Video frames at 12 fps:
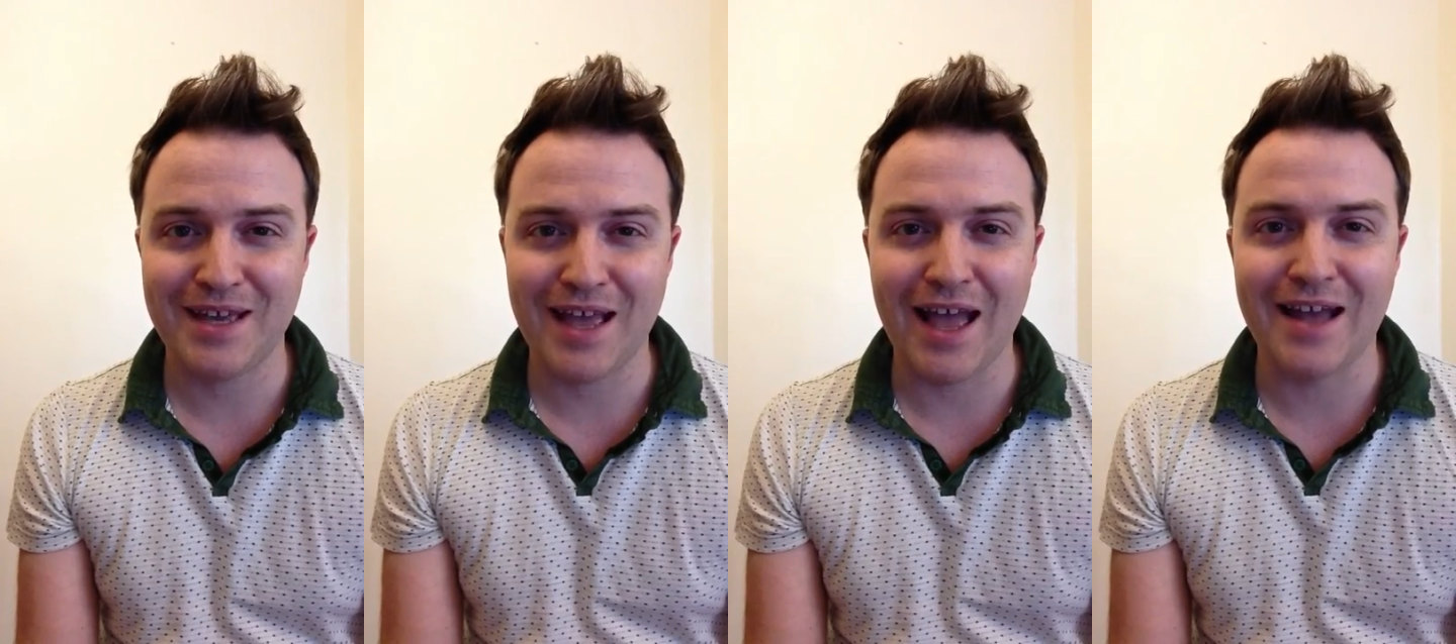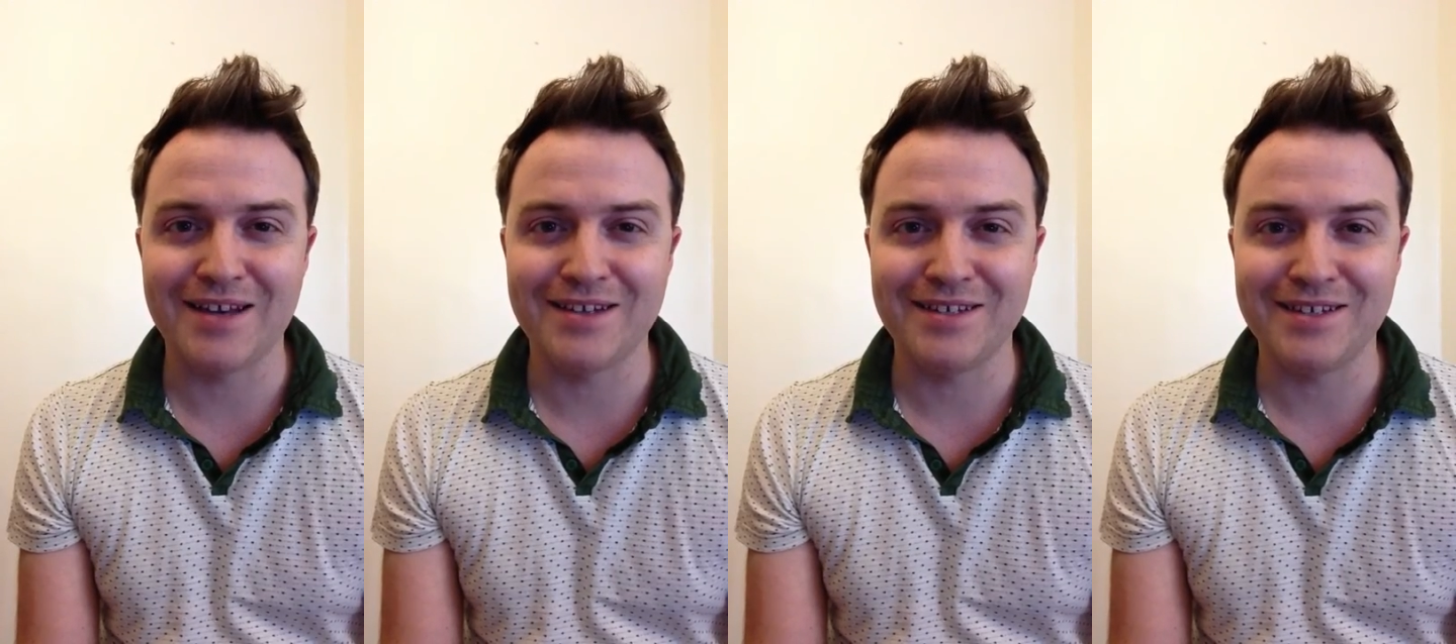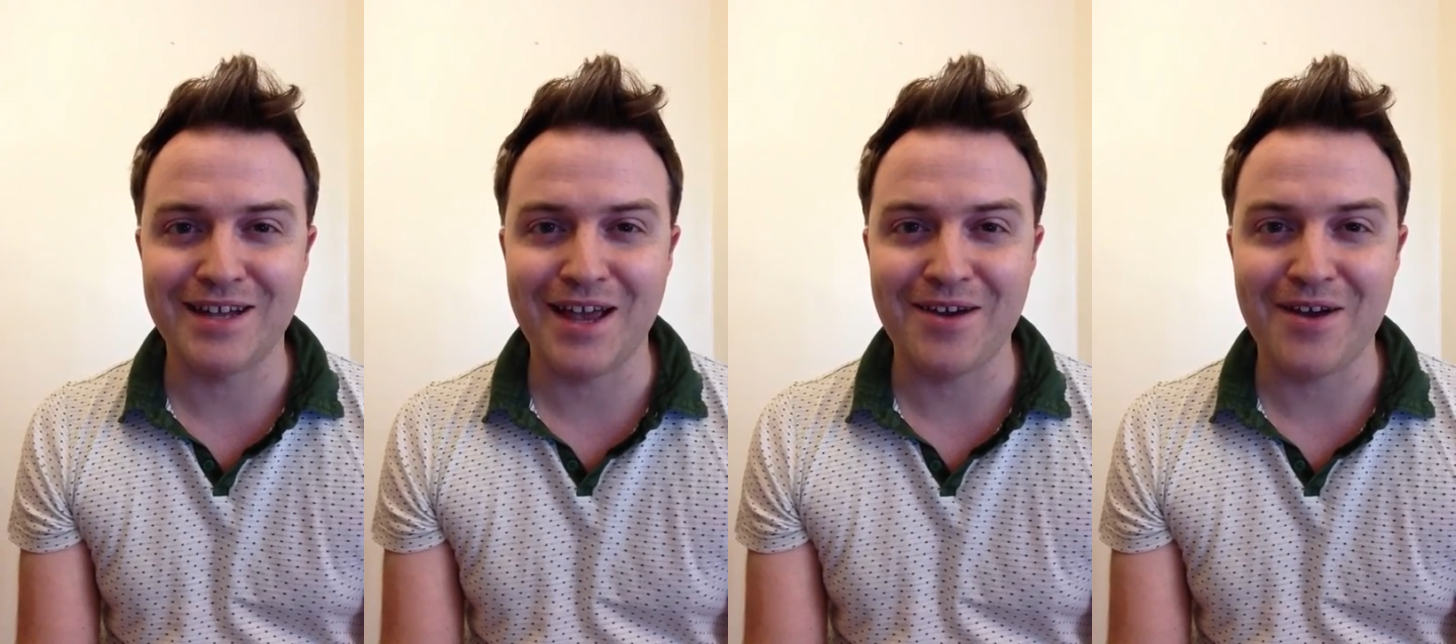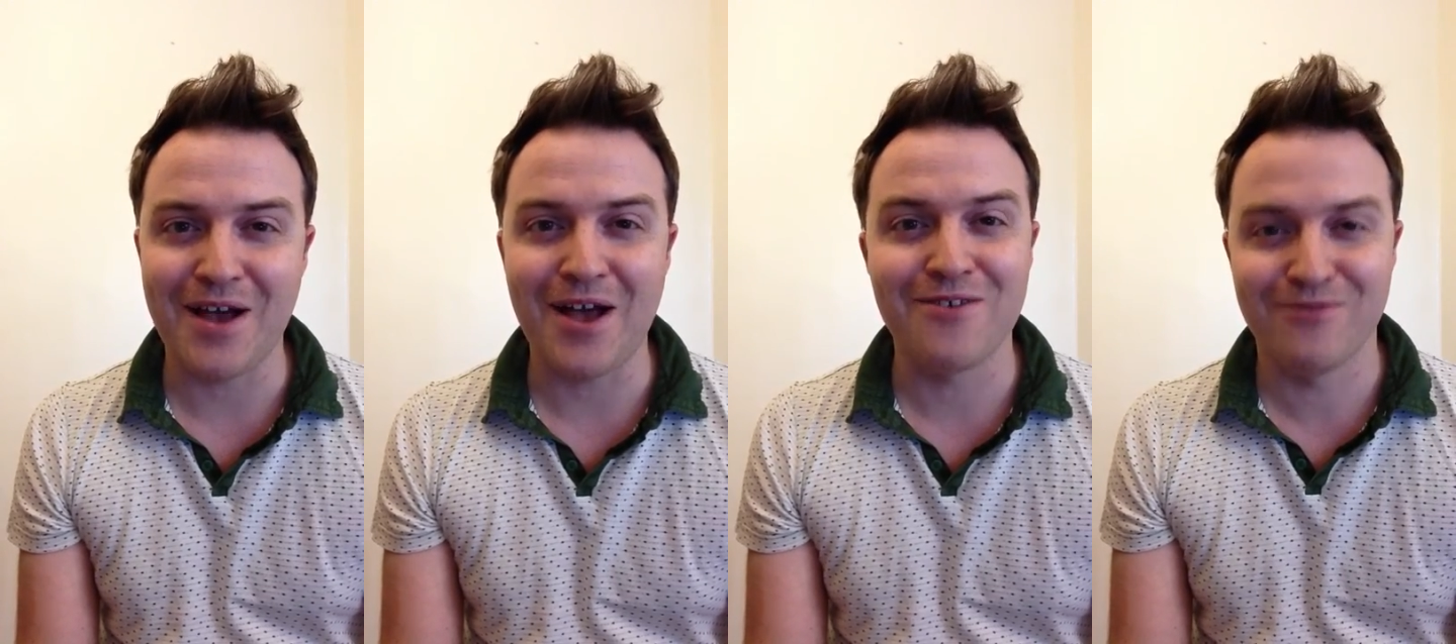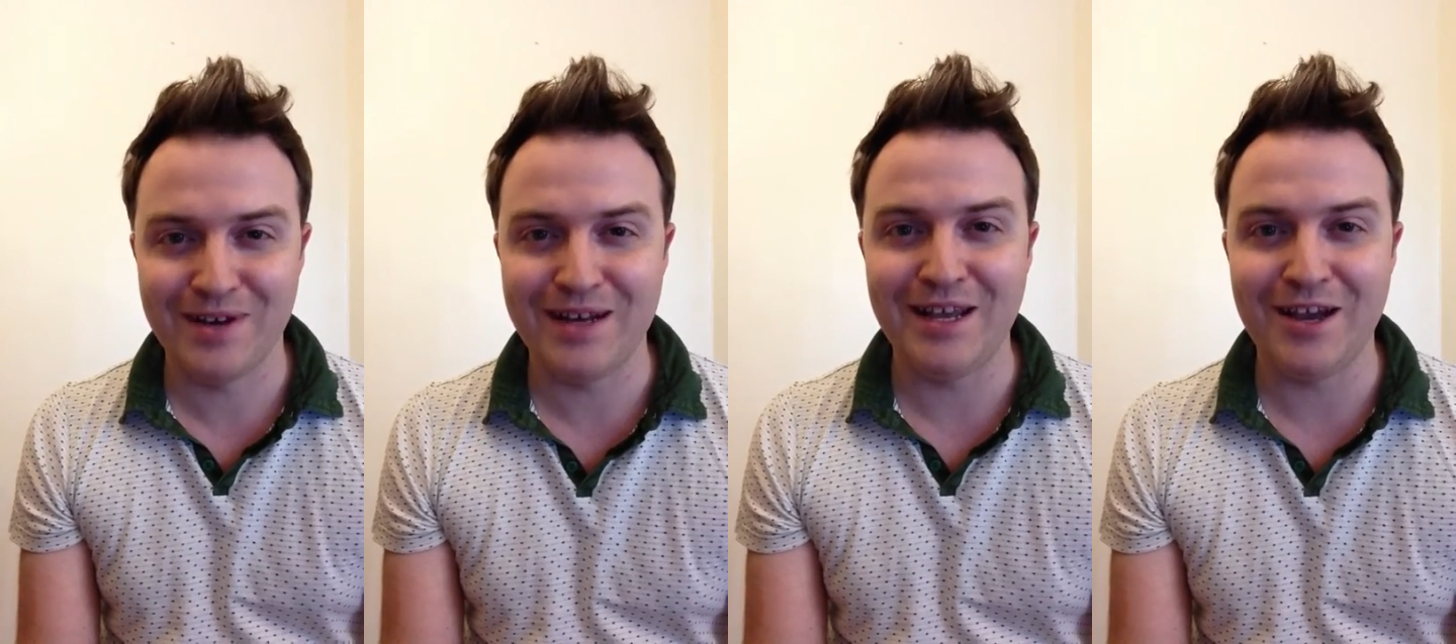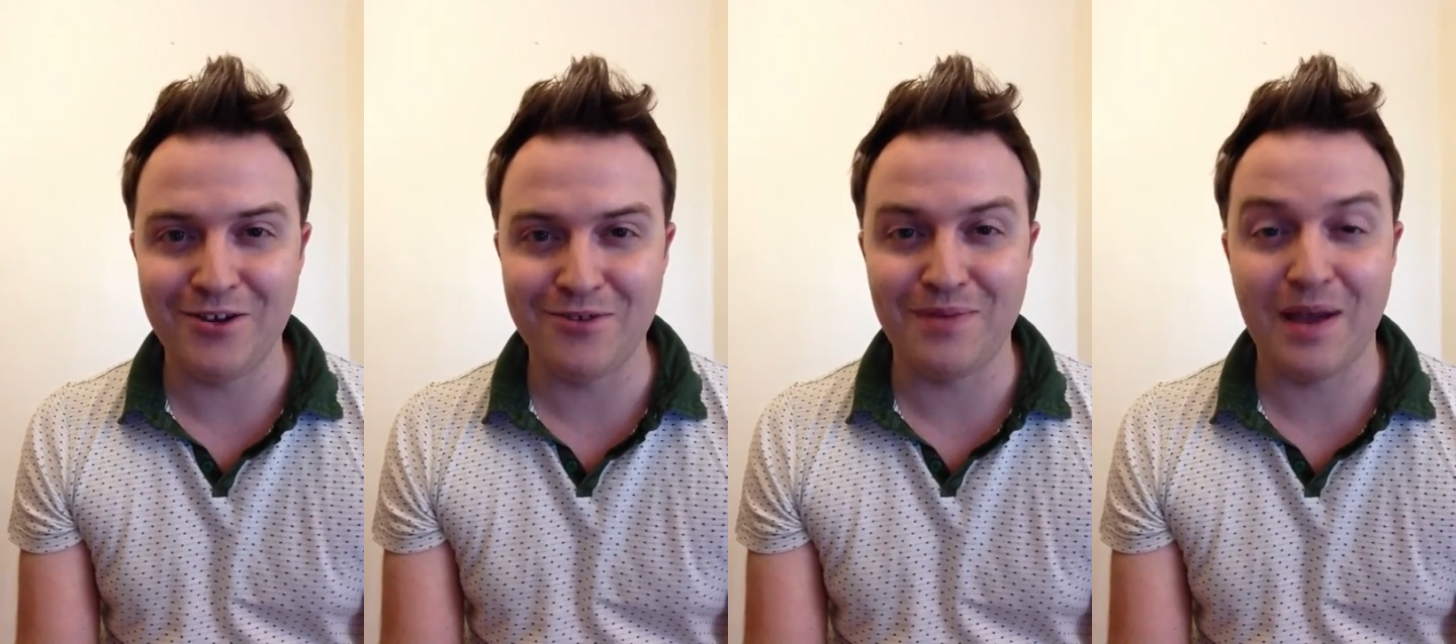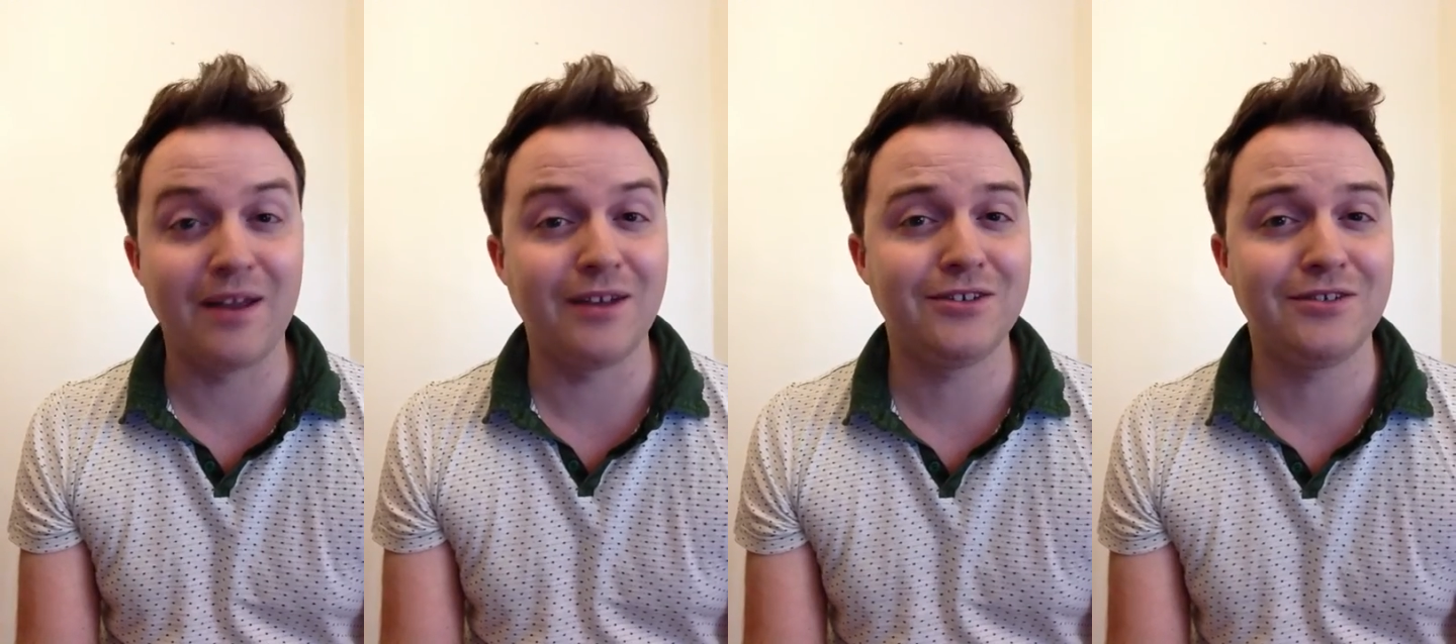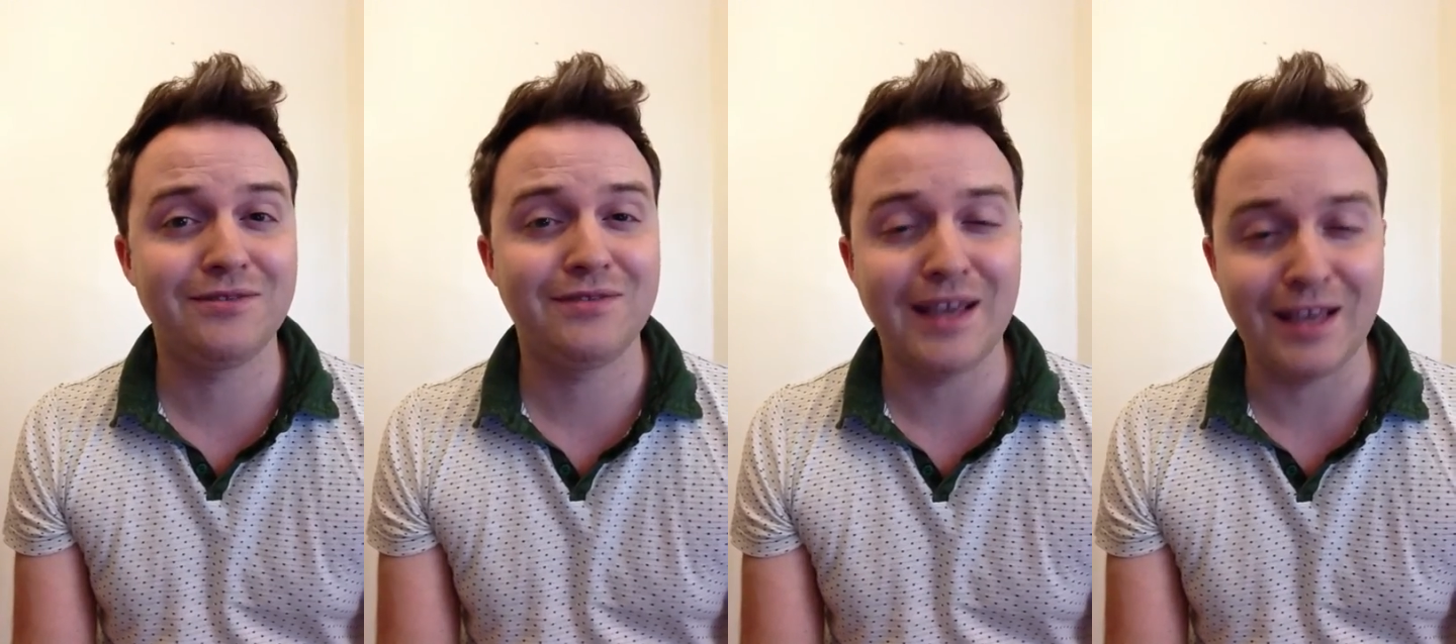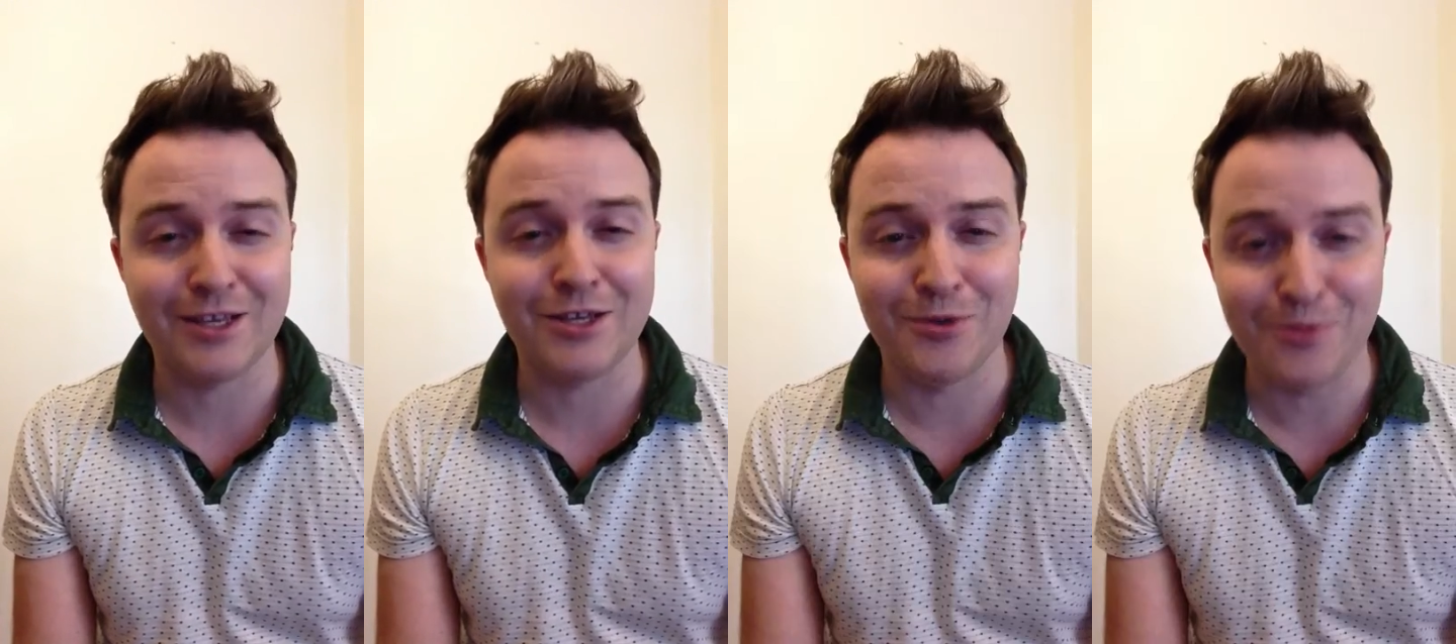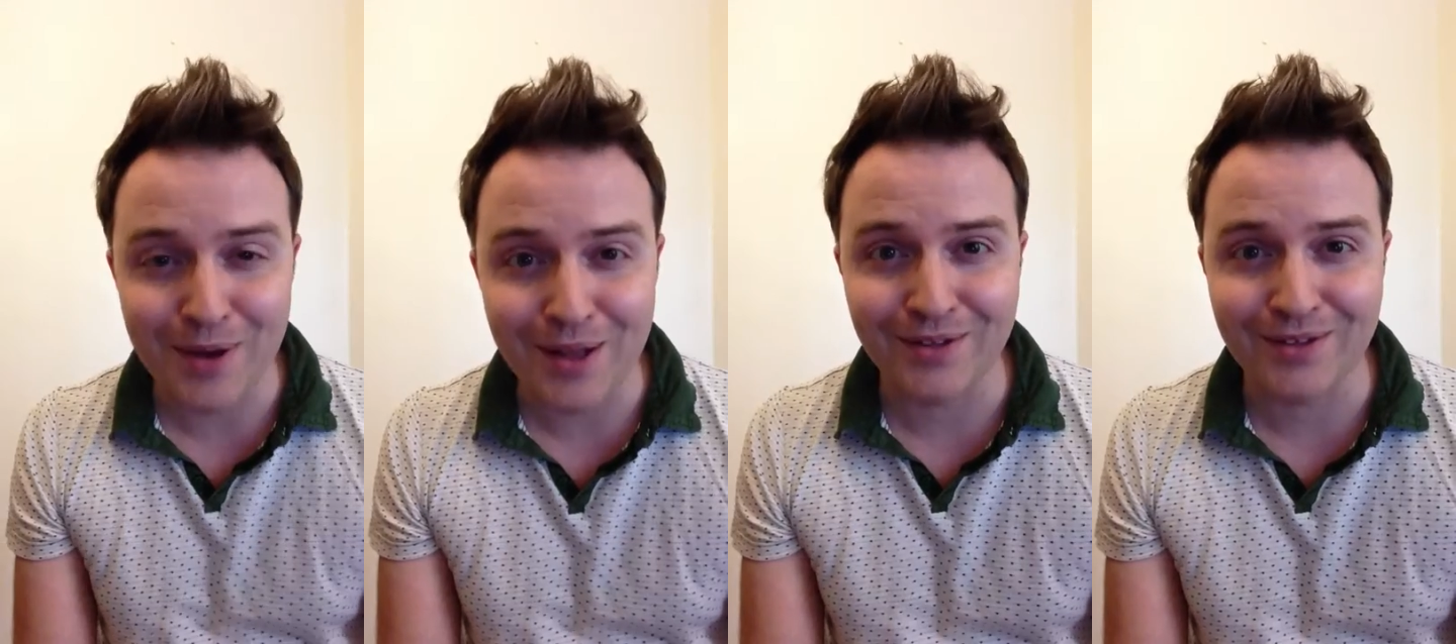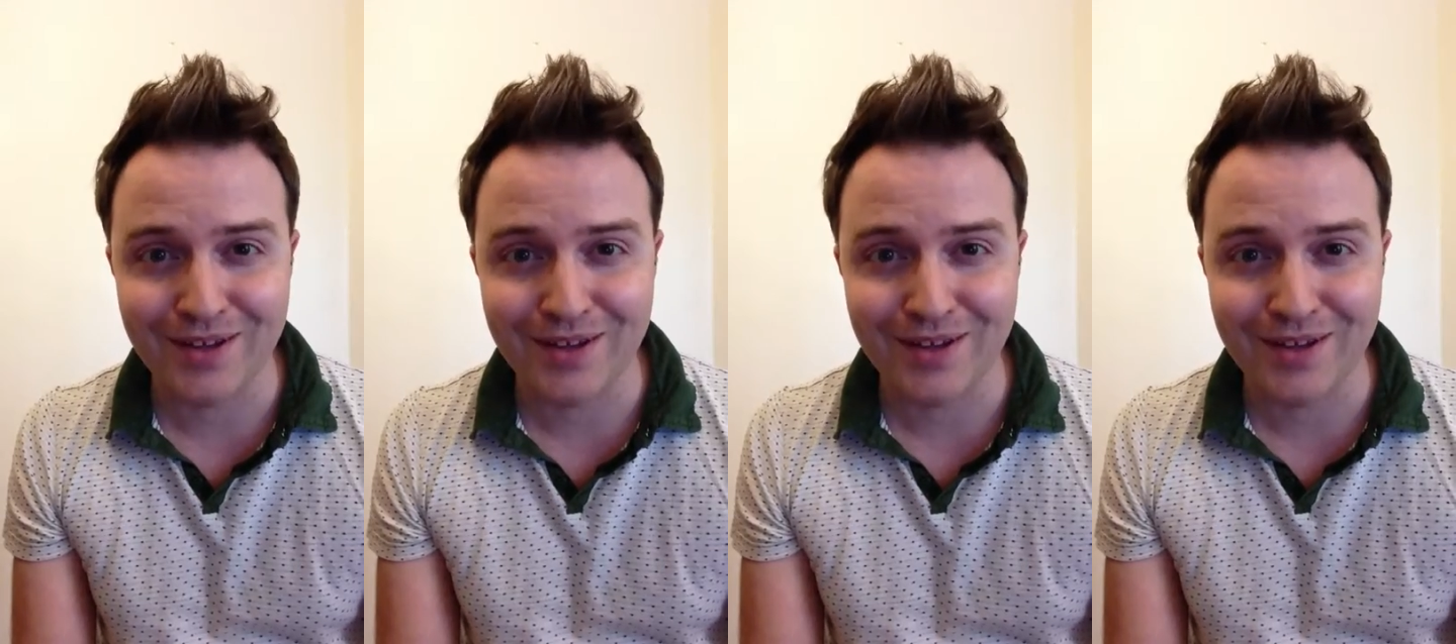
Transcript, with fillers: and I really hope, and I think you will,